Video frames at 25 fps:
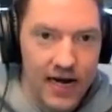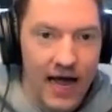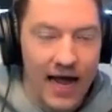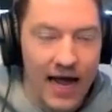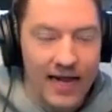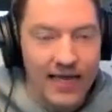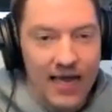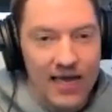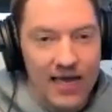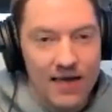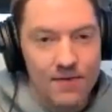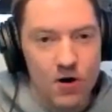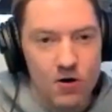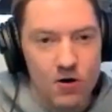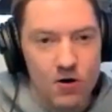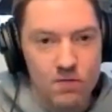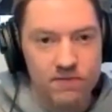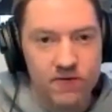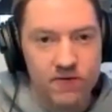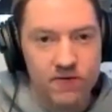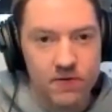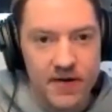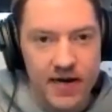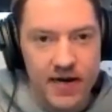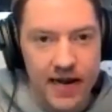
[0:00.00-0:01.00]
I came home
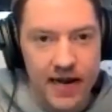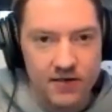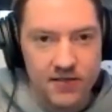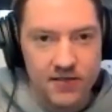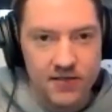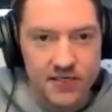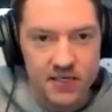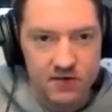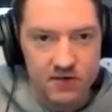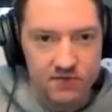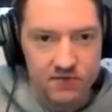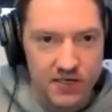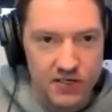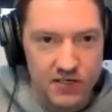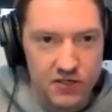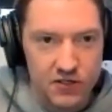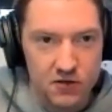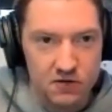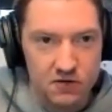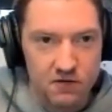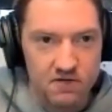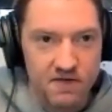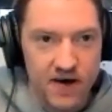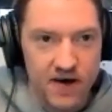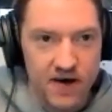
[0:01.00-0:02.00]
from announcing a
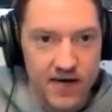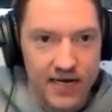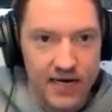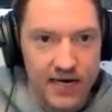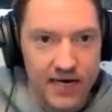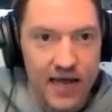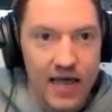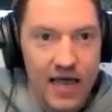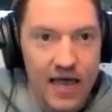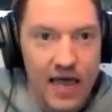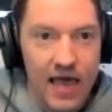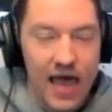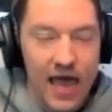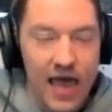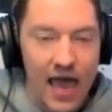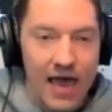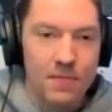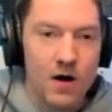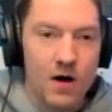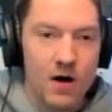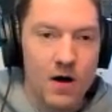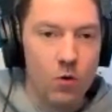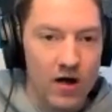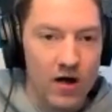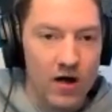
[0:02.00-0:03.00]
regional fight and
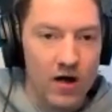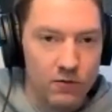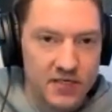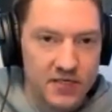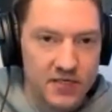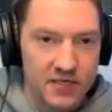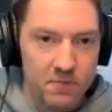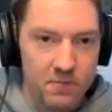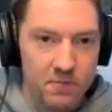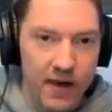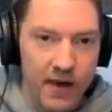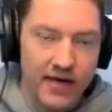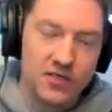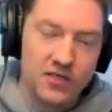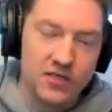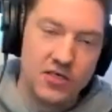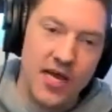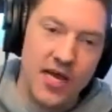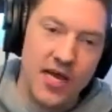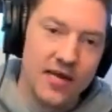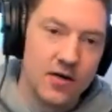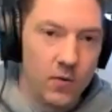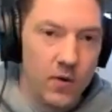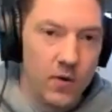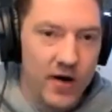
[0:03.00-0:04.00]
my wife was in bed. She
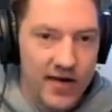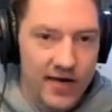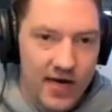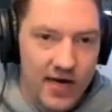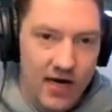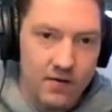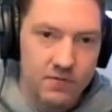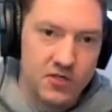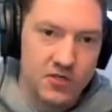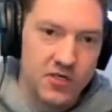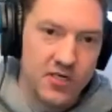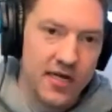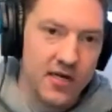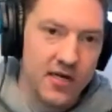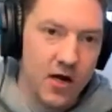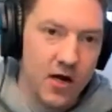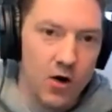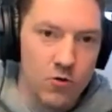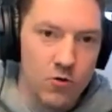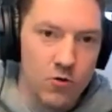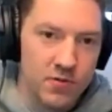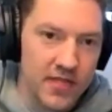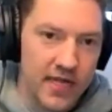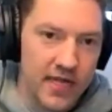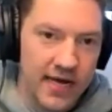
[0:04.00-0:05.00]
had to wake up. She had to
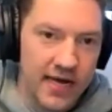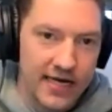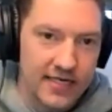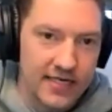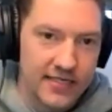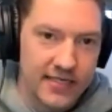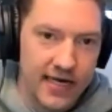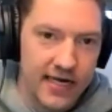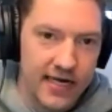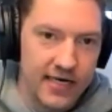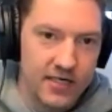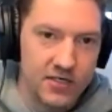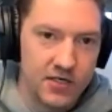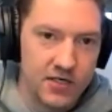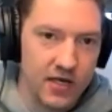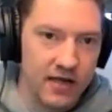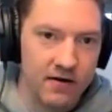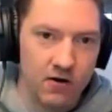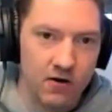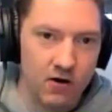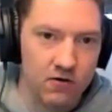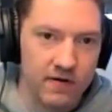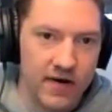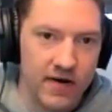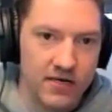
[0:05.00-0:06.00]
open the next day at
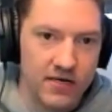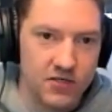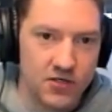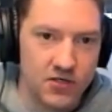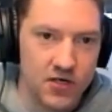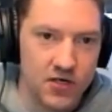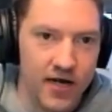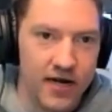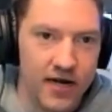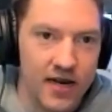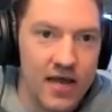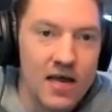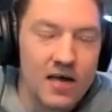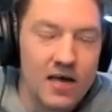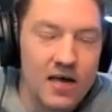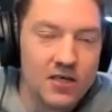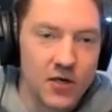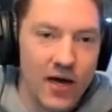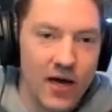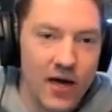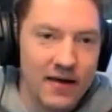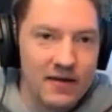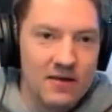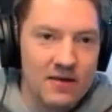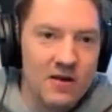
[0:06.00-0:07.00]
her restaurant. So
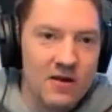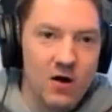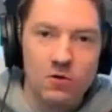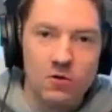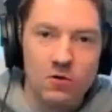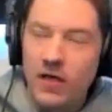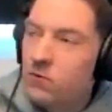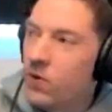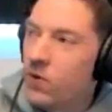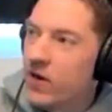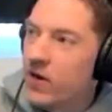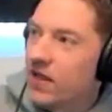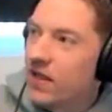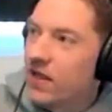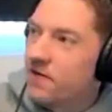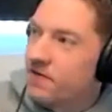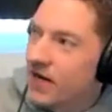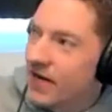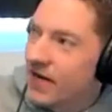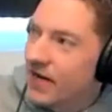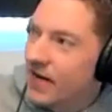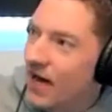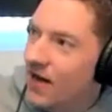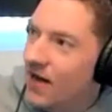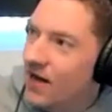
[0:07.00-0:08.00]
I, you know, like we live in a
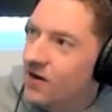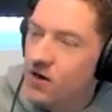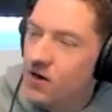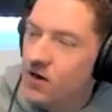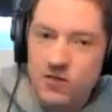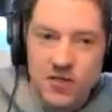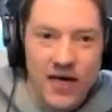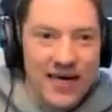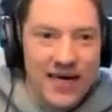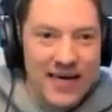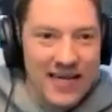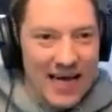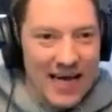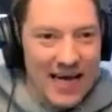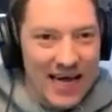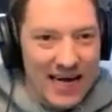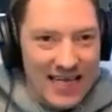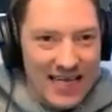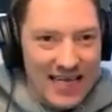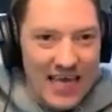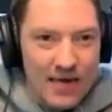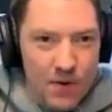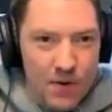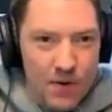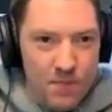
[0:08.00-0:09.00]
condo, so I had to kind of
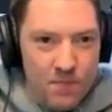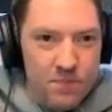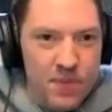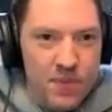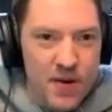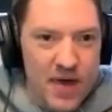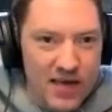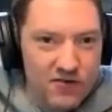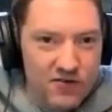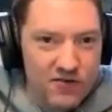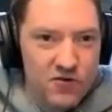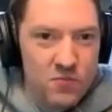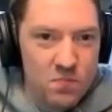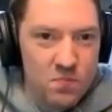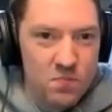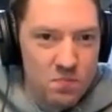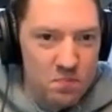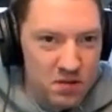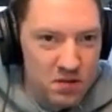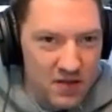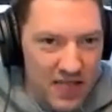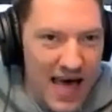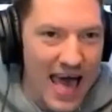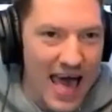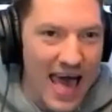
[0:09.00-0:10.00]
keep it pitch
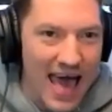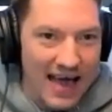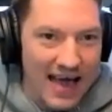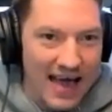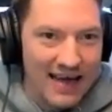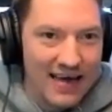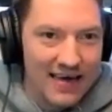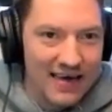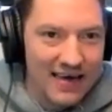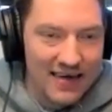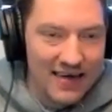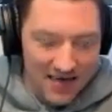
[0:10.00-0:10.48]
black.